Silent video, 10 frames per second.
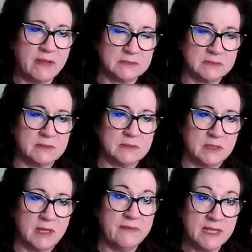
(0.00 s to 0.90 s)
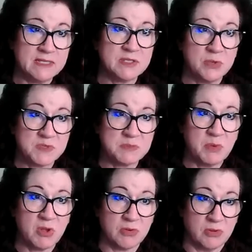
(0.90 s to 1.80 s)
Yeah. And that is no
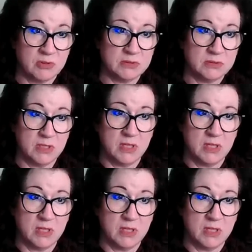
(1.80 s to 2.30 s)
small goal.